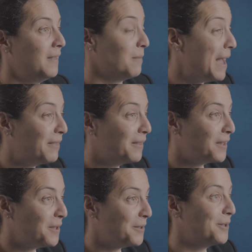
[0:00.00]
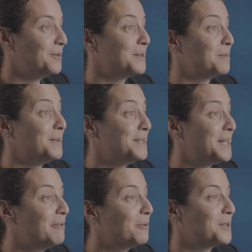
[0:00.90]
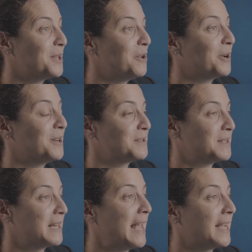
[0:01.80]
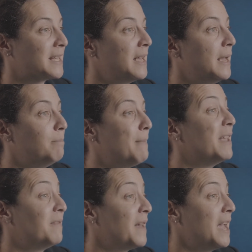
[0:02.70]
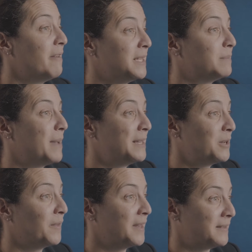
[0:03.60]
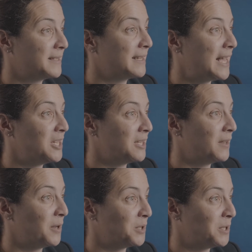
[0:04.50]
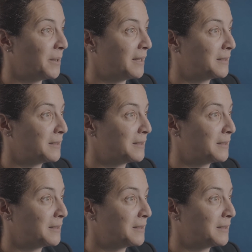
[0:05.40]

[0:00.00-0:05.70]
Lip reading: the method that you use, the materials that you're going to select may vary depending on the installation that you're doing.